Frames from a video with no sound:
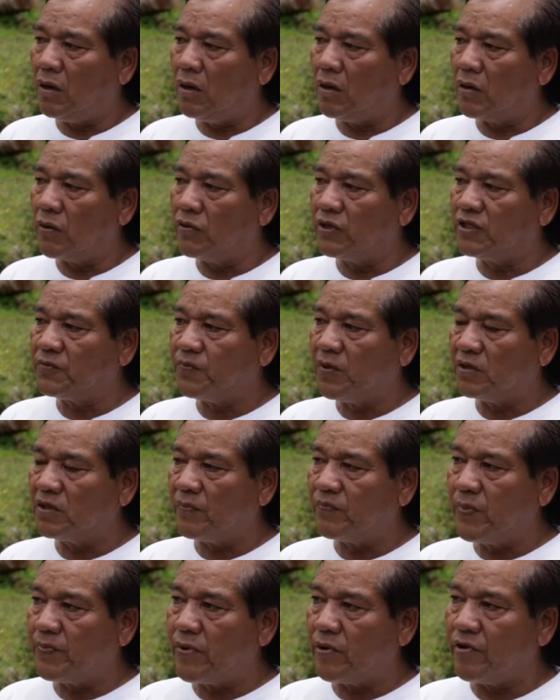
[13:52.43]
our
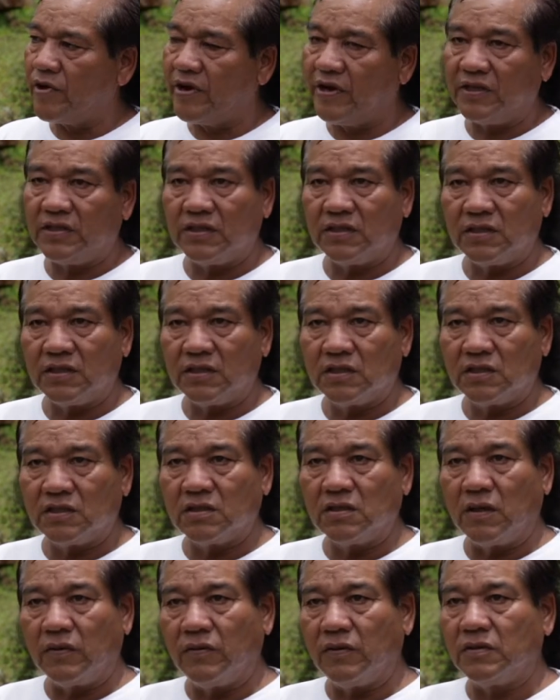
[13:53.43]
respondent preparedness
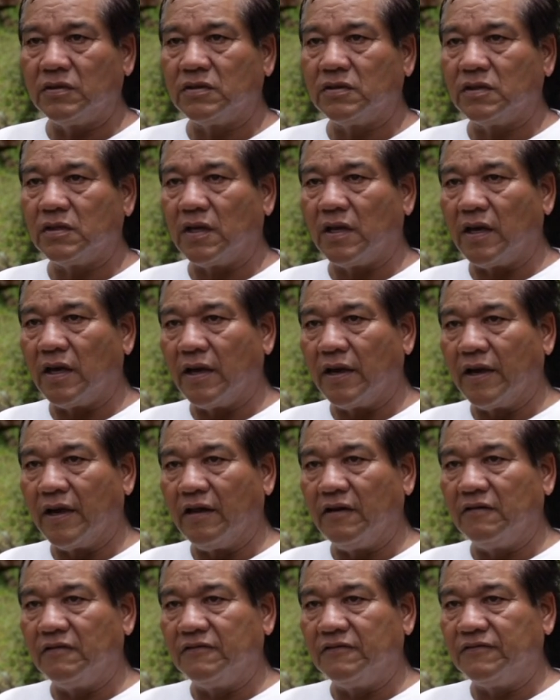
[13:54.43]
towards
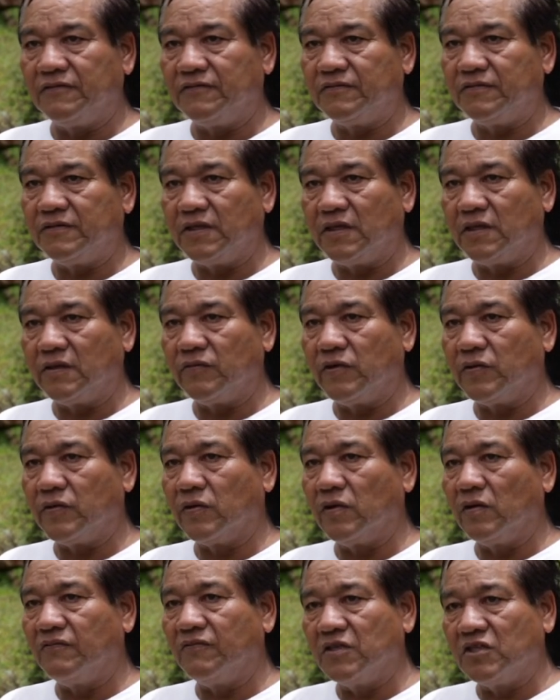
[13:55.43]
health, uh, what
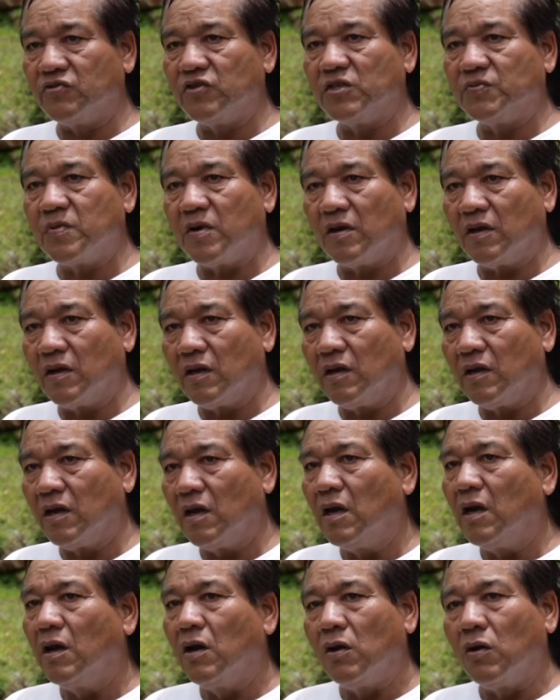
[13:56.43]
you call first responder,
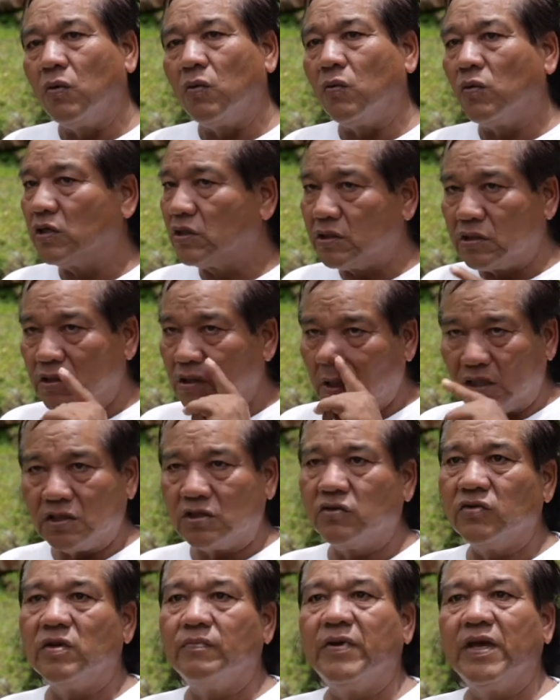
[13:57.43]
was
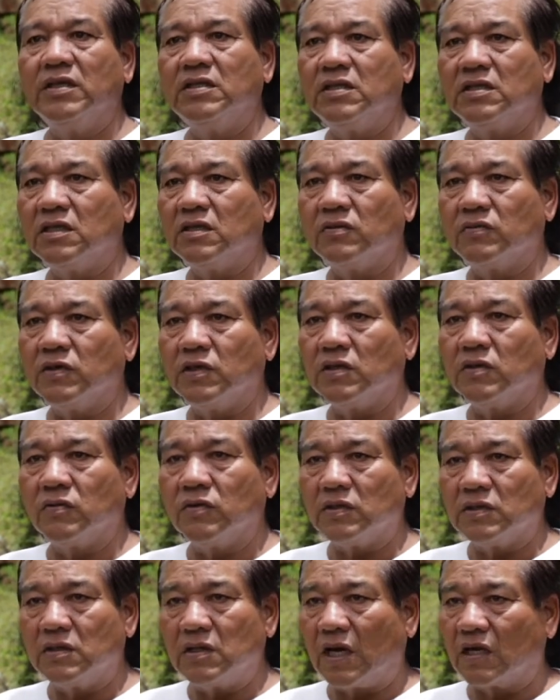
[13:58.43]
not to the best. It, it
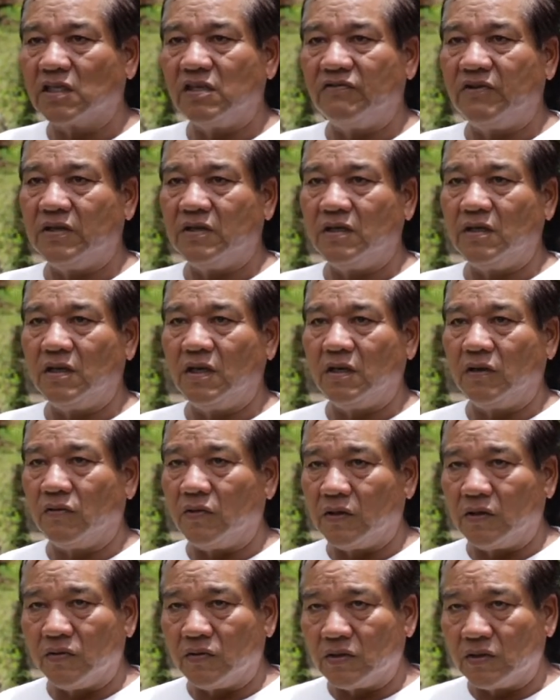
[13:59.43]
wasn't activated,
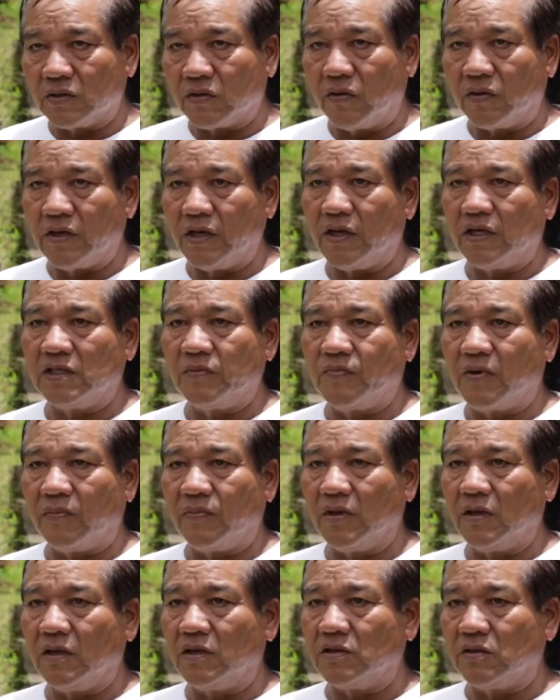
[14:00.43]
uh, it wasn't coordinated
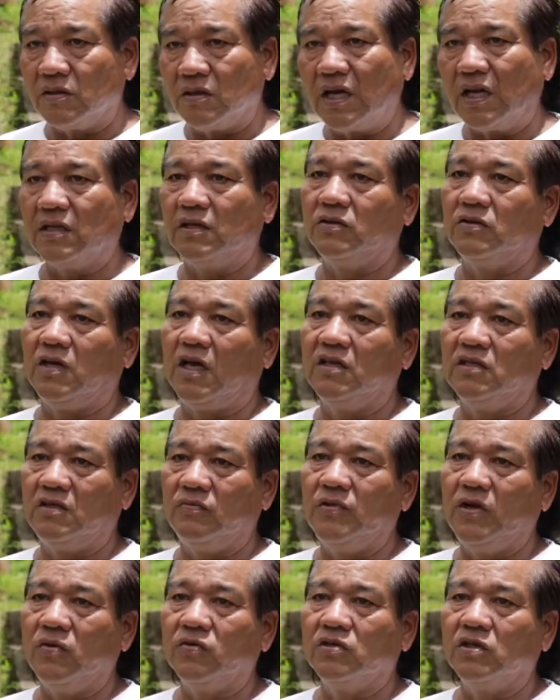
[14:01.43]
properly, so that has
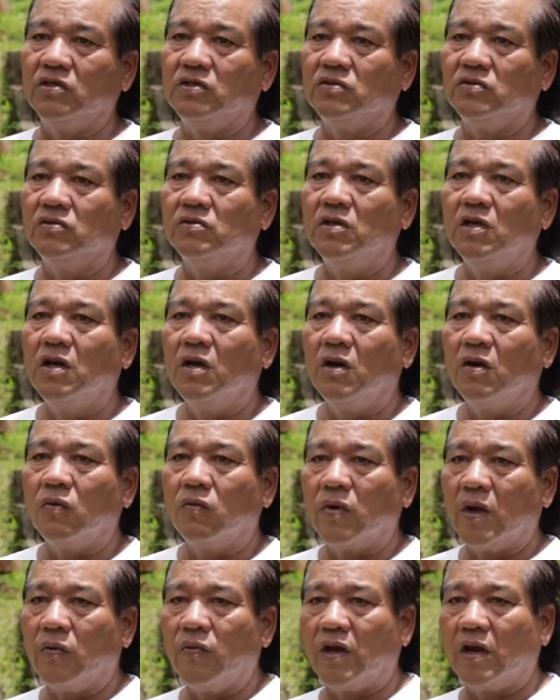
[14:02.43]
to be looked into,
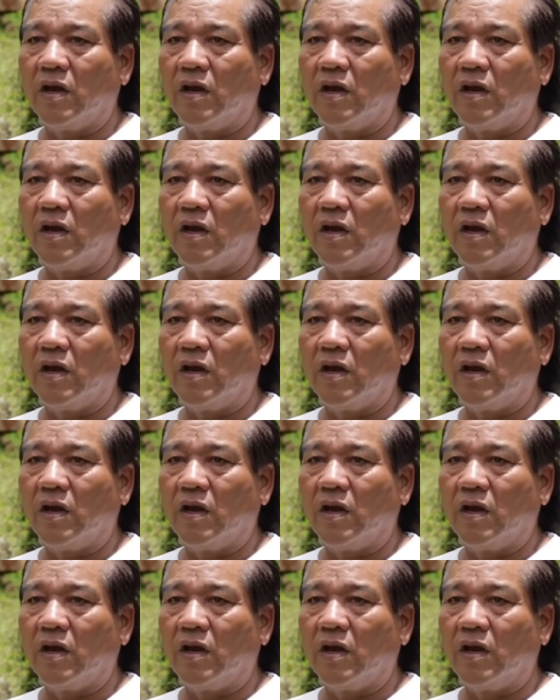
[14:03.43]
where